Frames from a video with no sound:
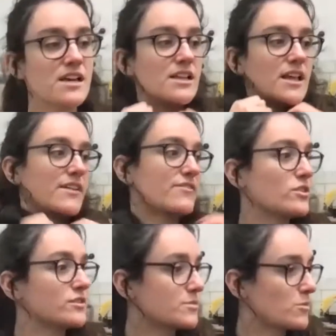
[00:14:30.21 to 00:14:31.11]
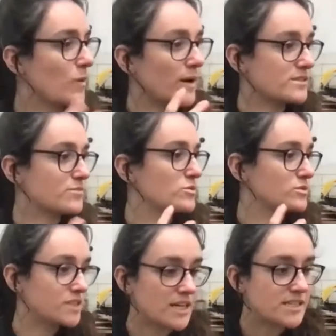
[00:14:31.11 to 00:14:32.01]
I've got some quite small
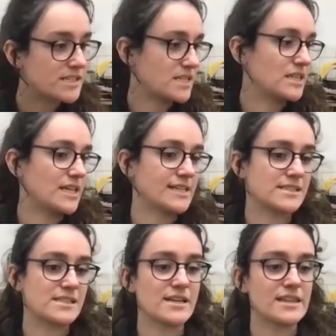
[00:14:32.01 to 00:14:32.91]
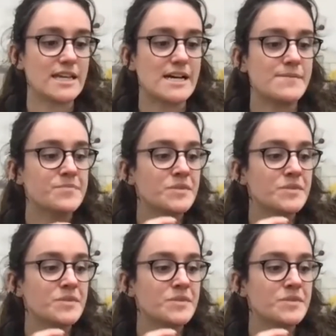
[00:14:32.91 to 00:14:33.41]
studs and things like that.